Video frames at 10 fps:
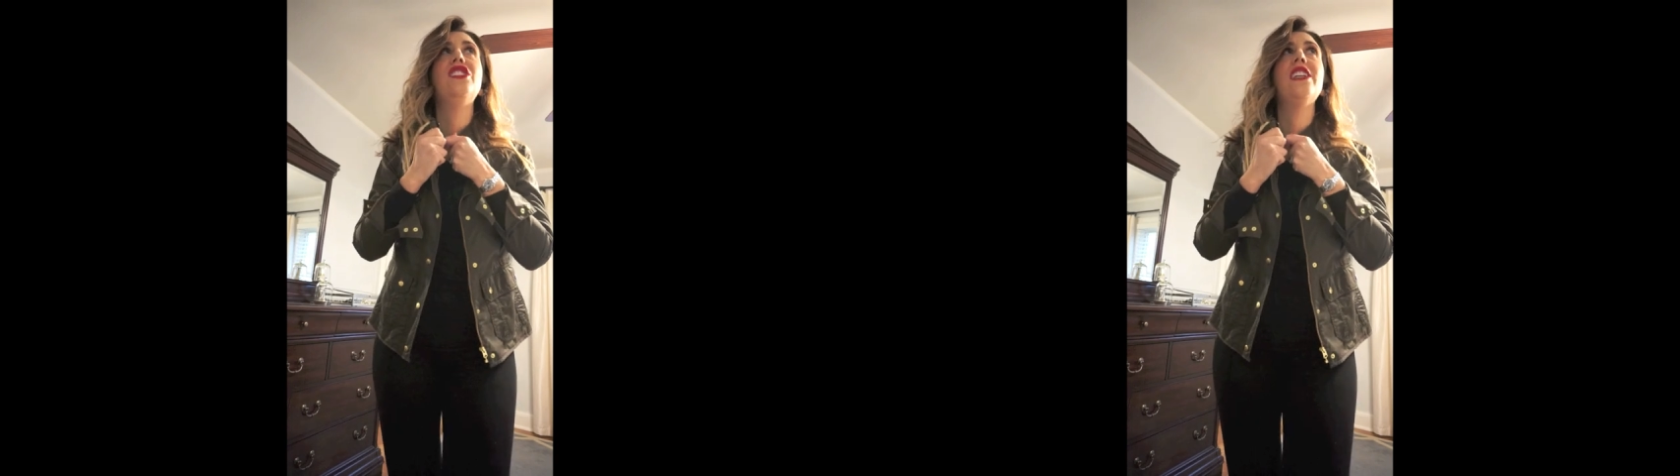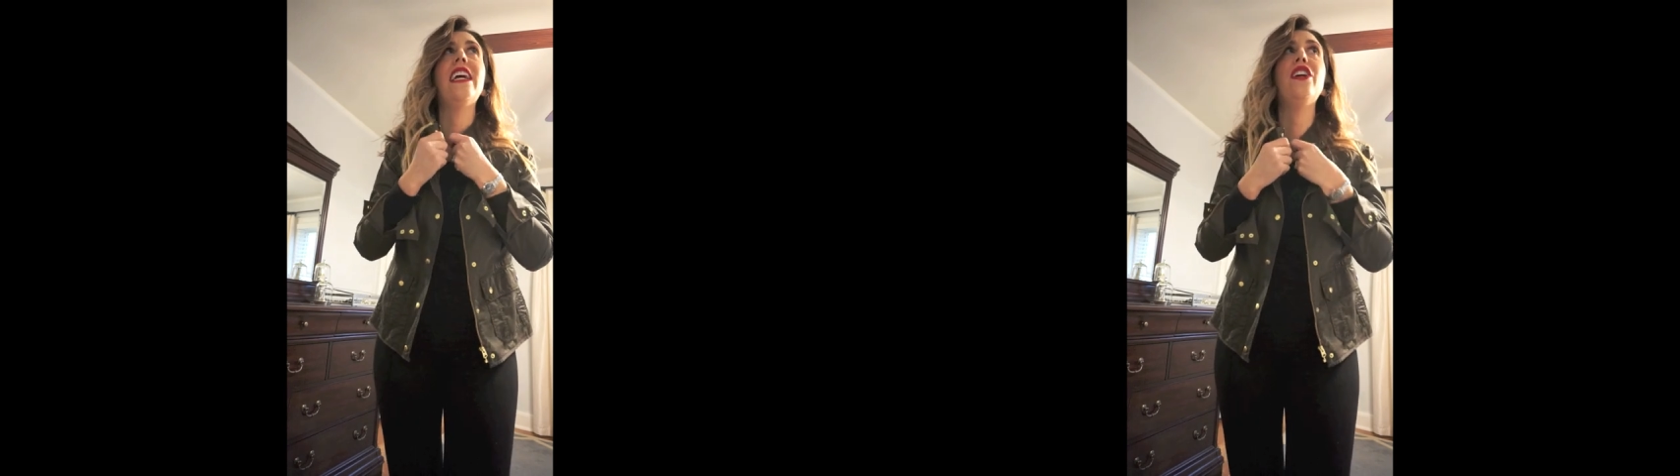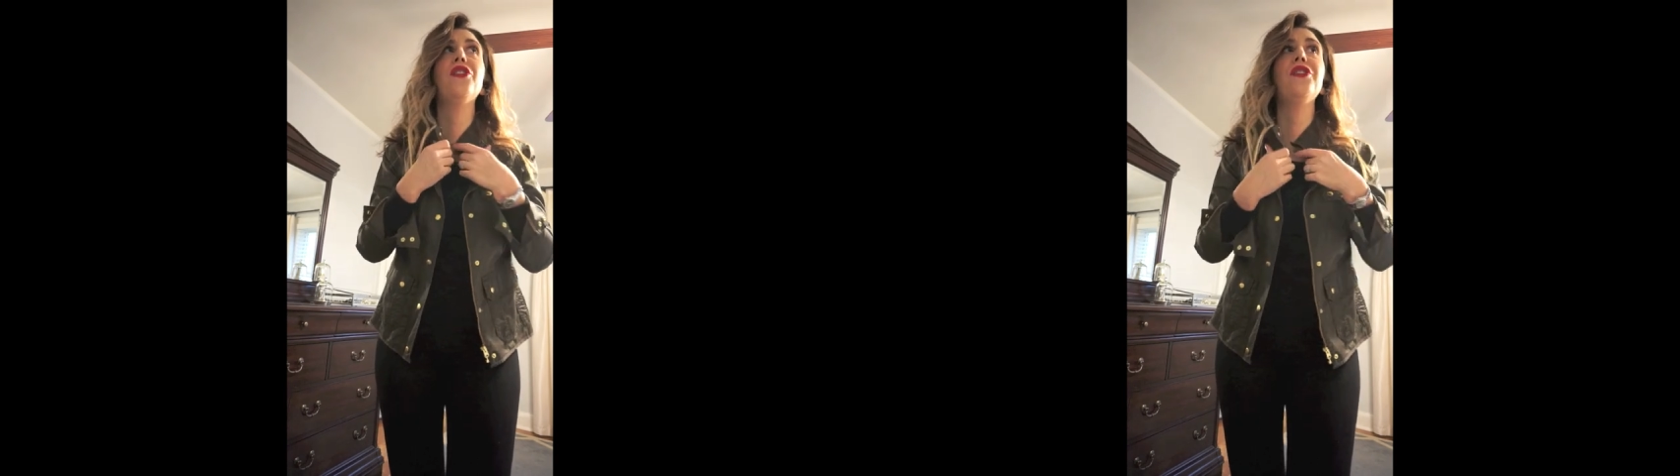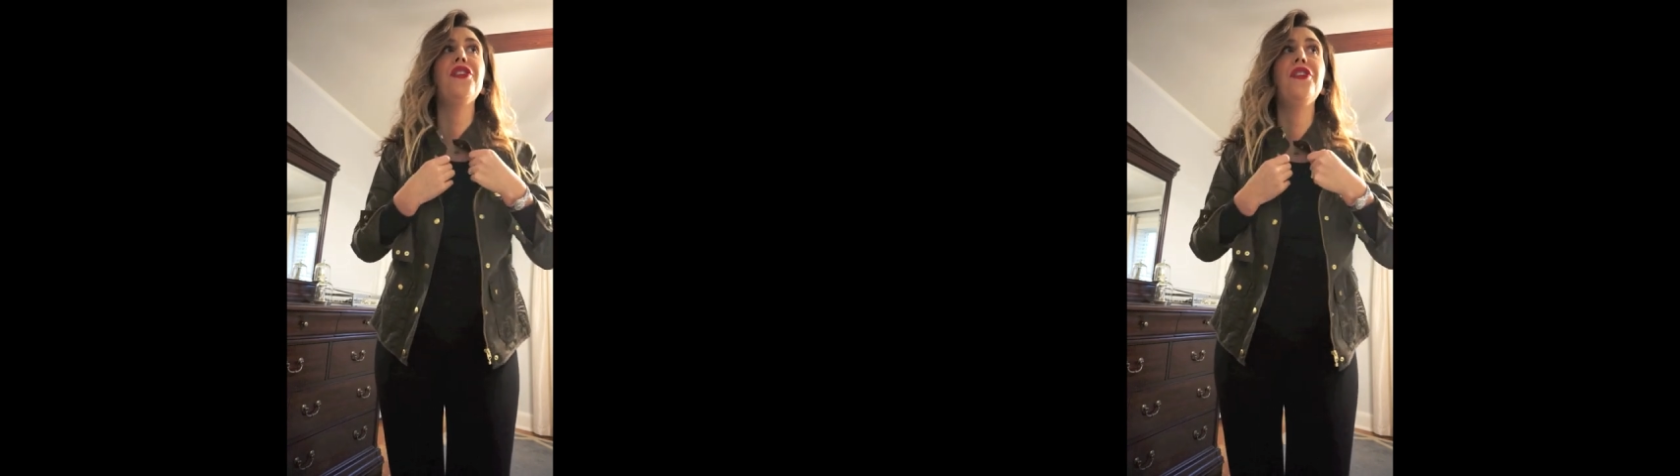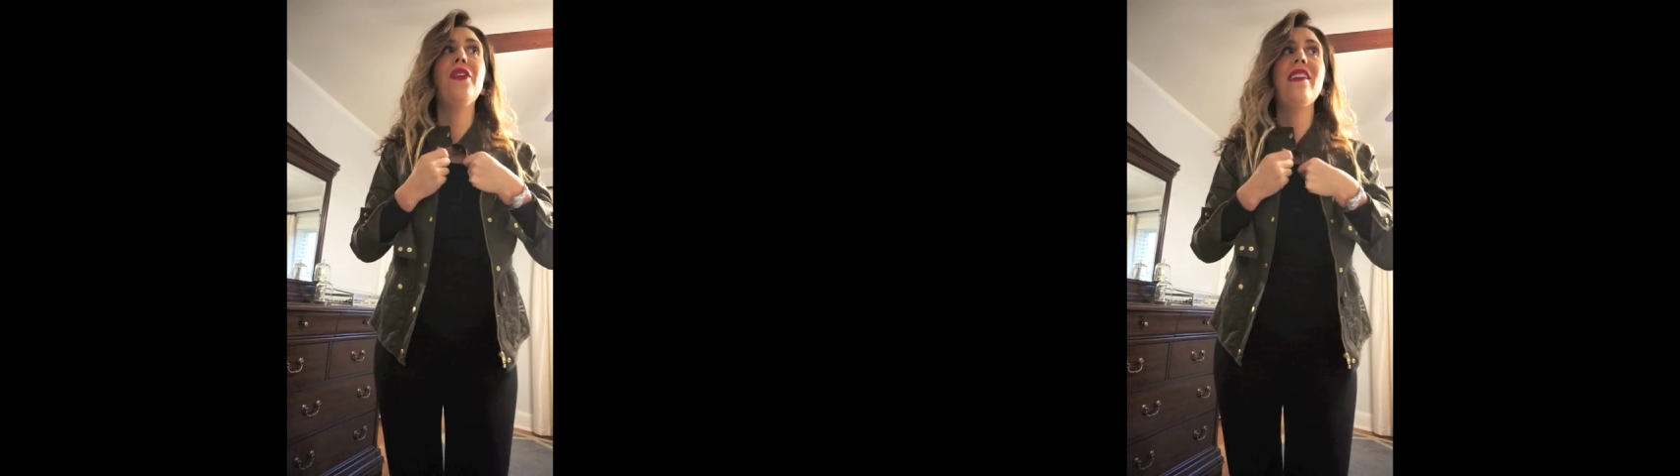J.
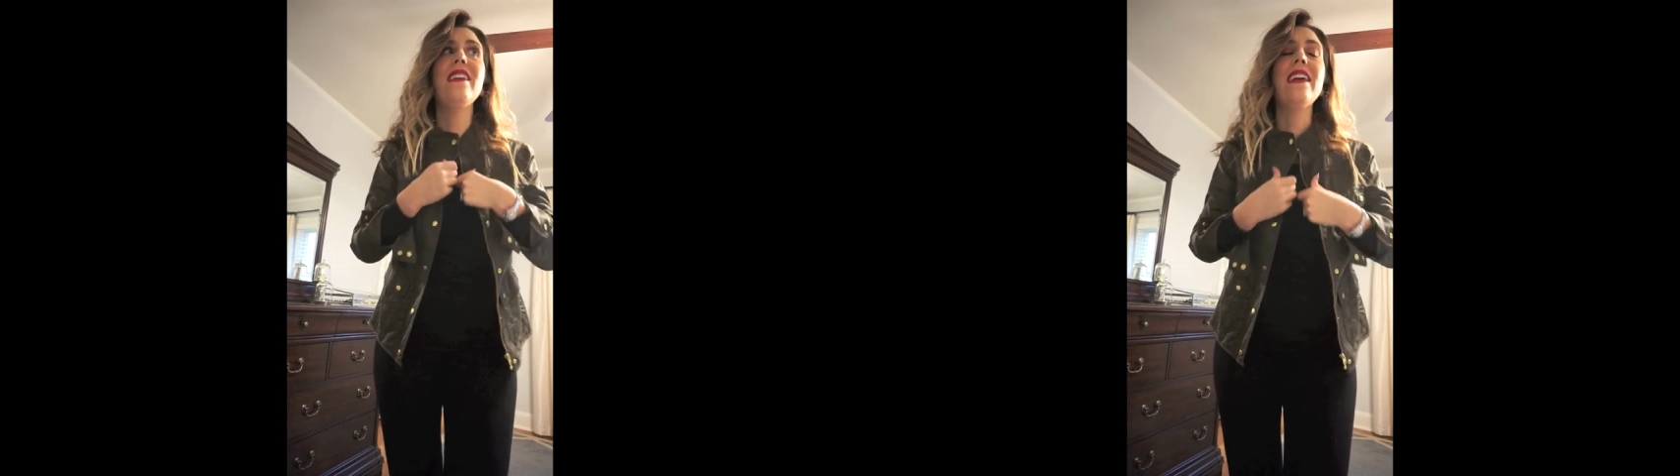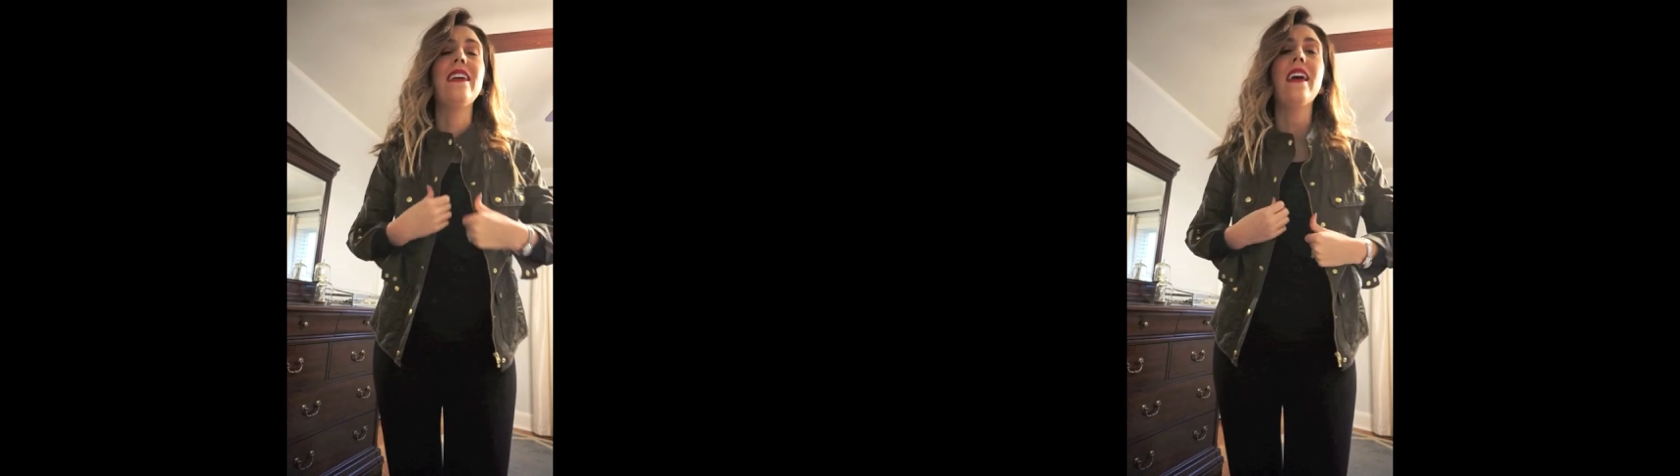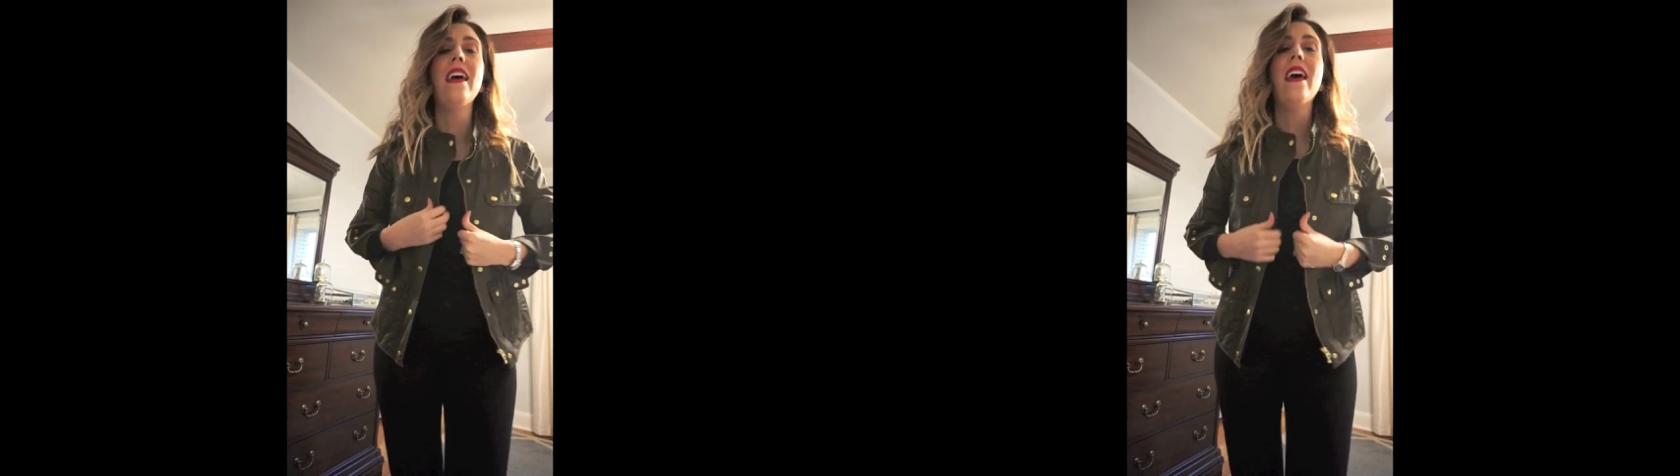Crew, I think.